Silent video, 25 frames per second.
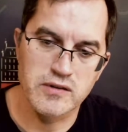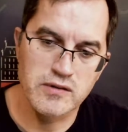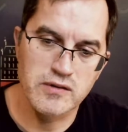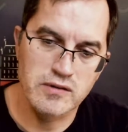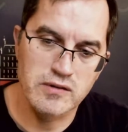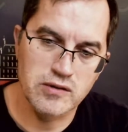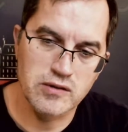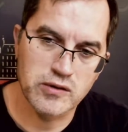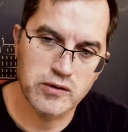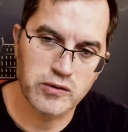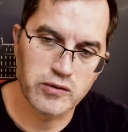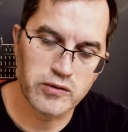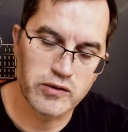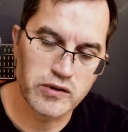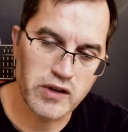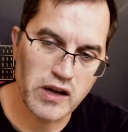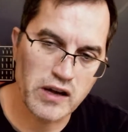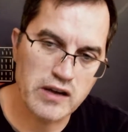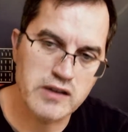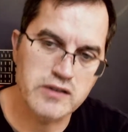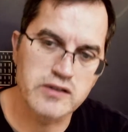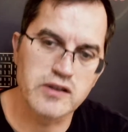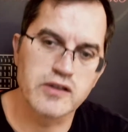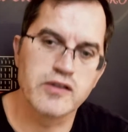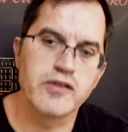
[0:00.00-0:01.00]

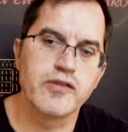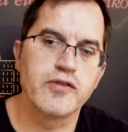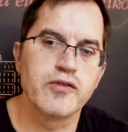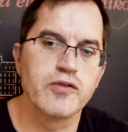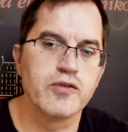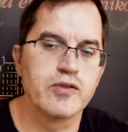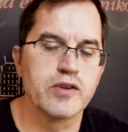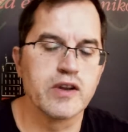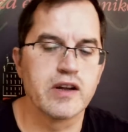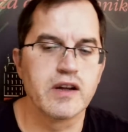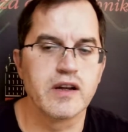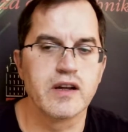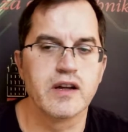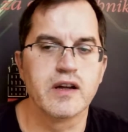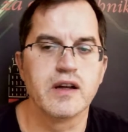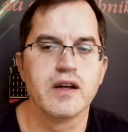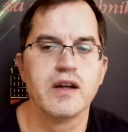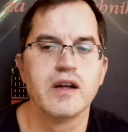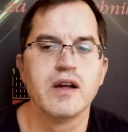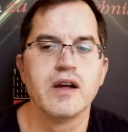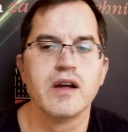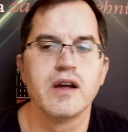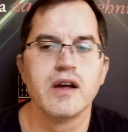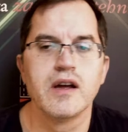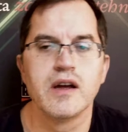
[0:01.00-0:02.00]
conducted through the
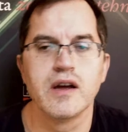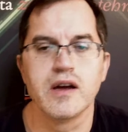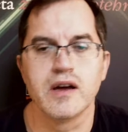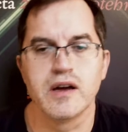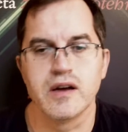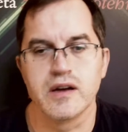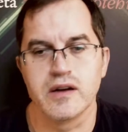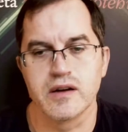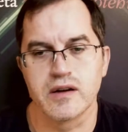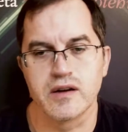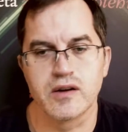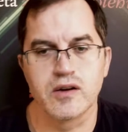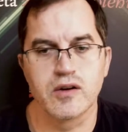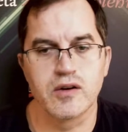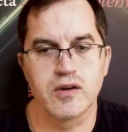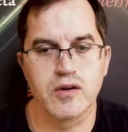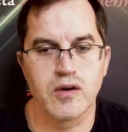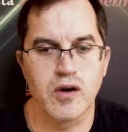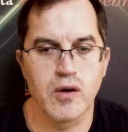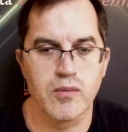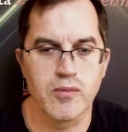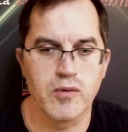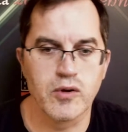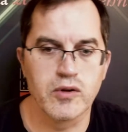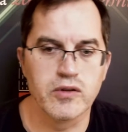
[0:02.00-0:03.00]

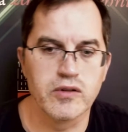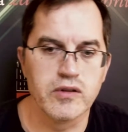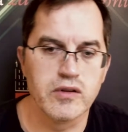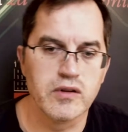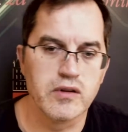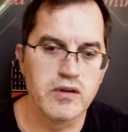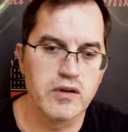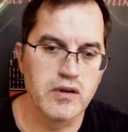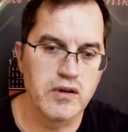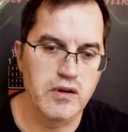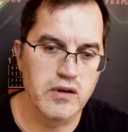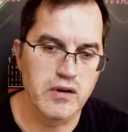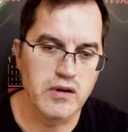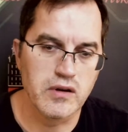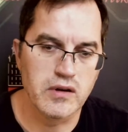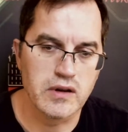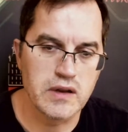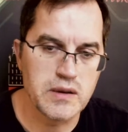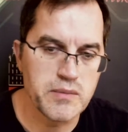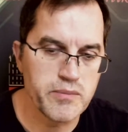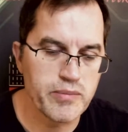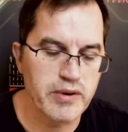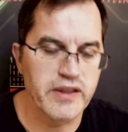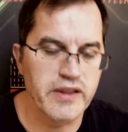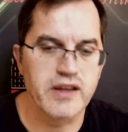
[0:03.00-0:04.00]
common
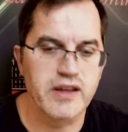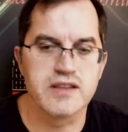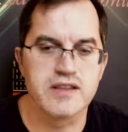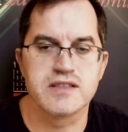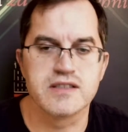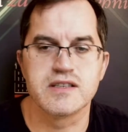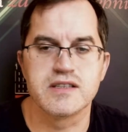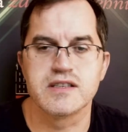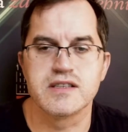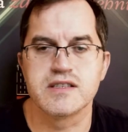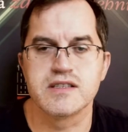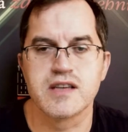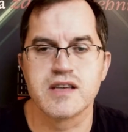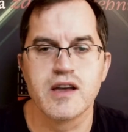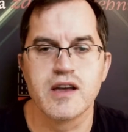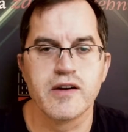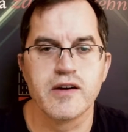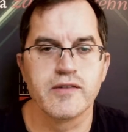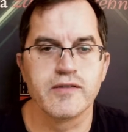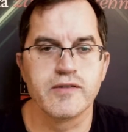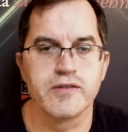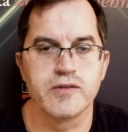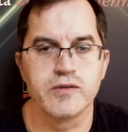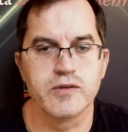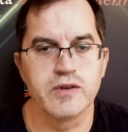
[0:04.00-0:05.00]
impedances
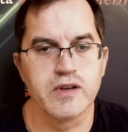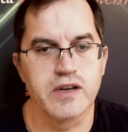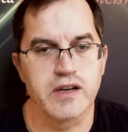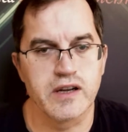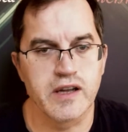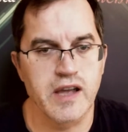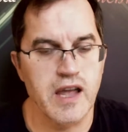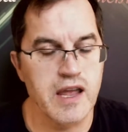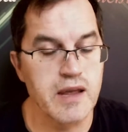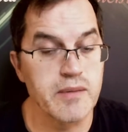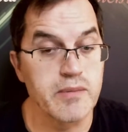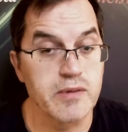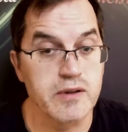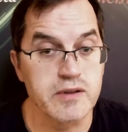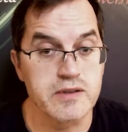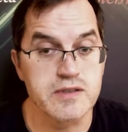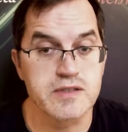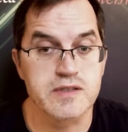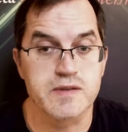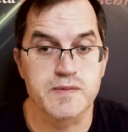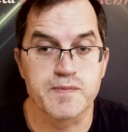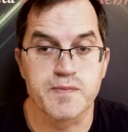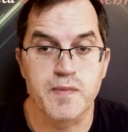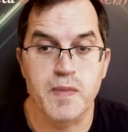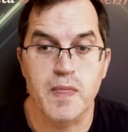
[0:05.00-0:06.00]
through the
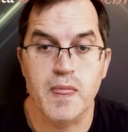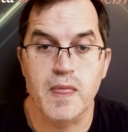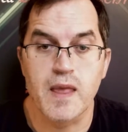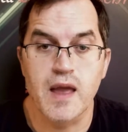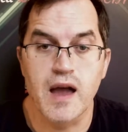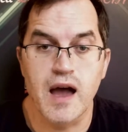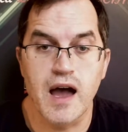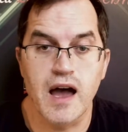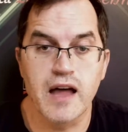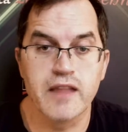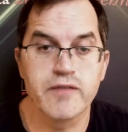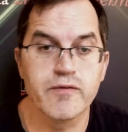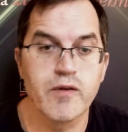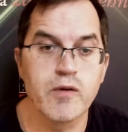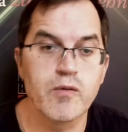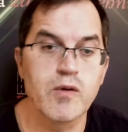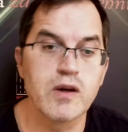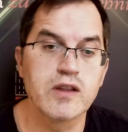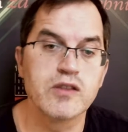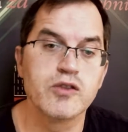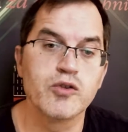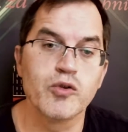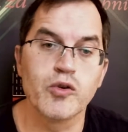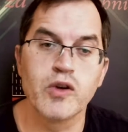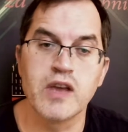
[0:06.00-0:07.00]
cables, and we
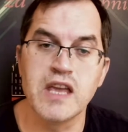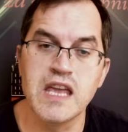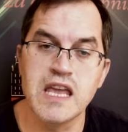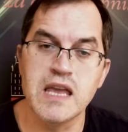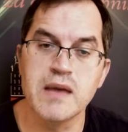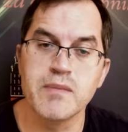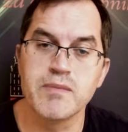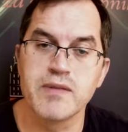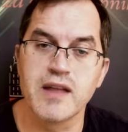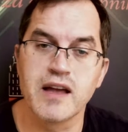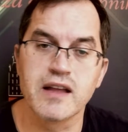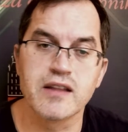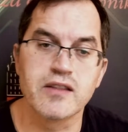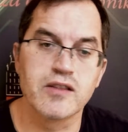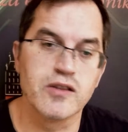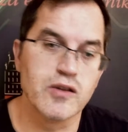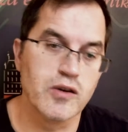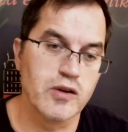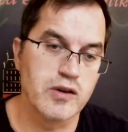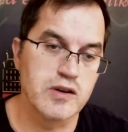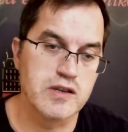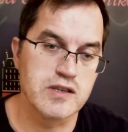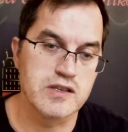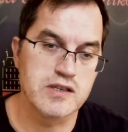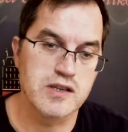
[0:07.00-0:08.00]
want to keep that
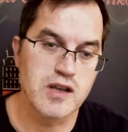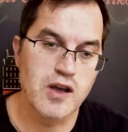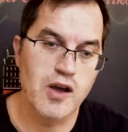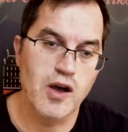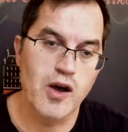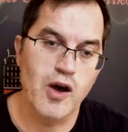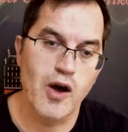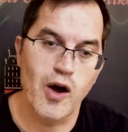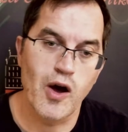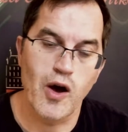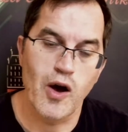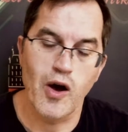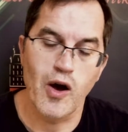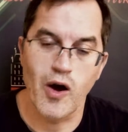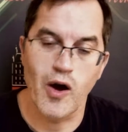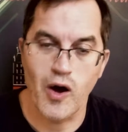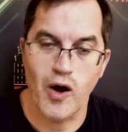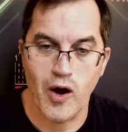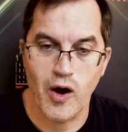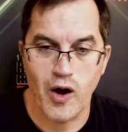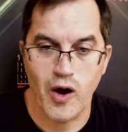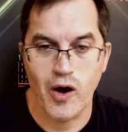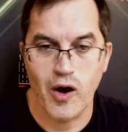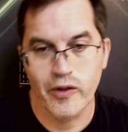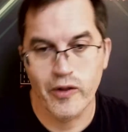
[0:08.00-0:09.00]
noise
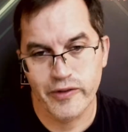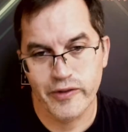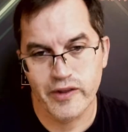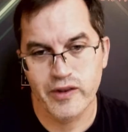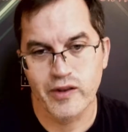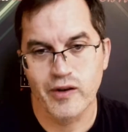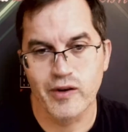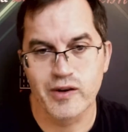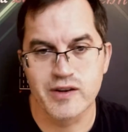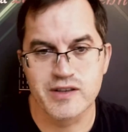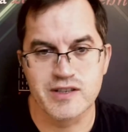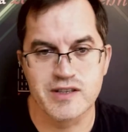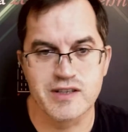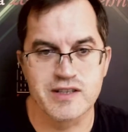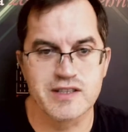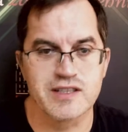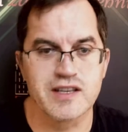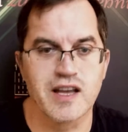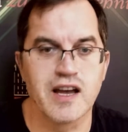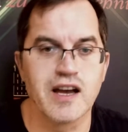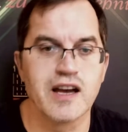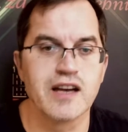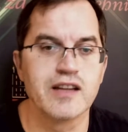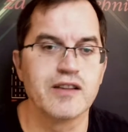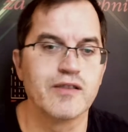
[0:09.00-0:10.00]
on the noisy
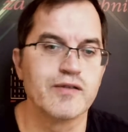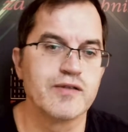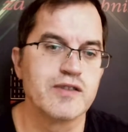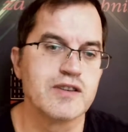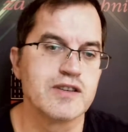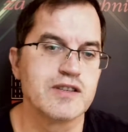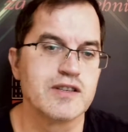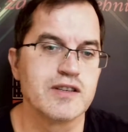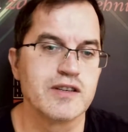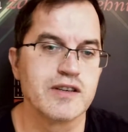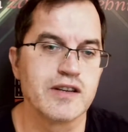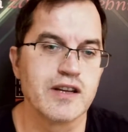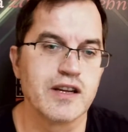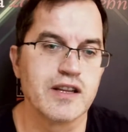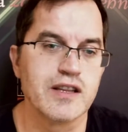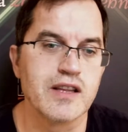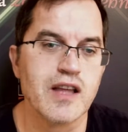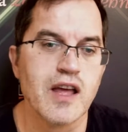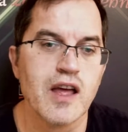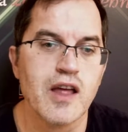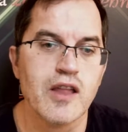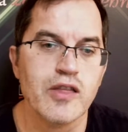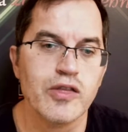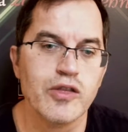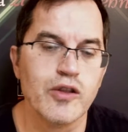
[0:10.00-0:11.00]
side of the circuit,
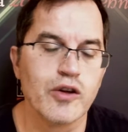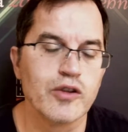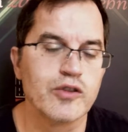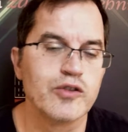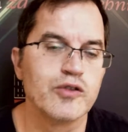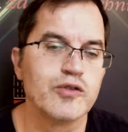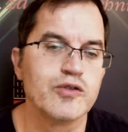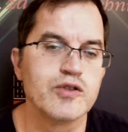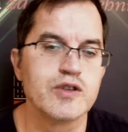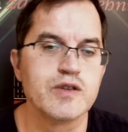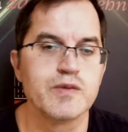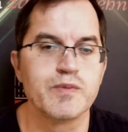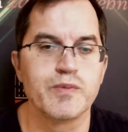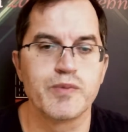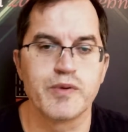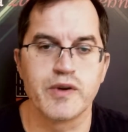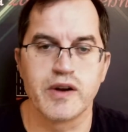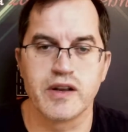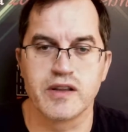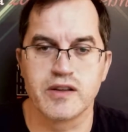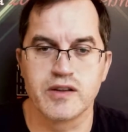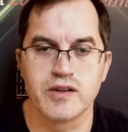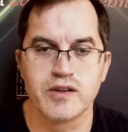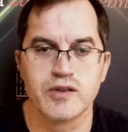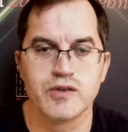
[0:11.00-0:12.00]
not to
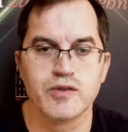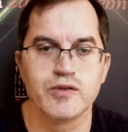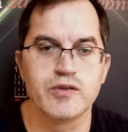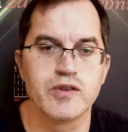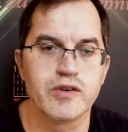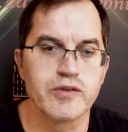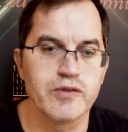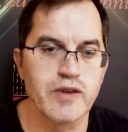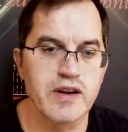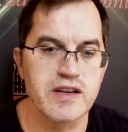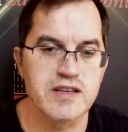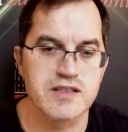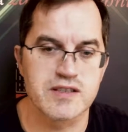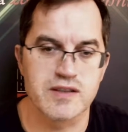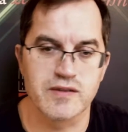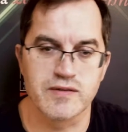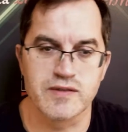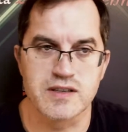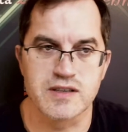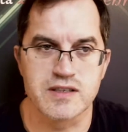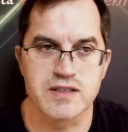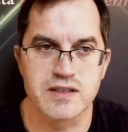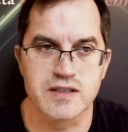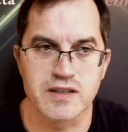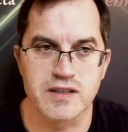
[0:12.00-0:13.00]
spread to the rest of the
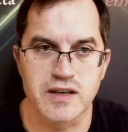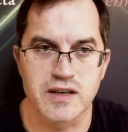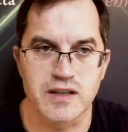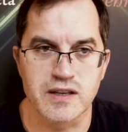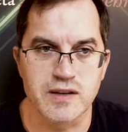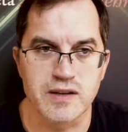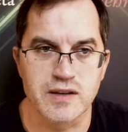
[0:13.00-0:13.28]
circuit.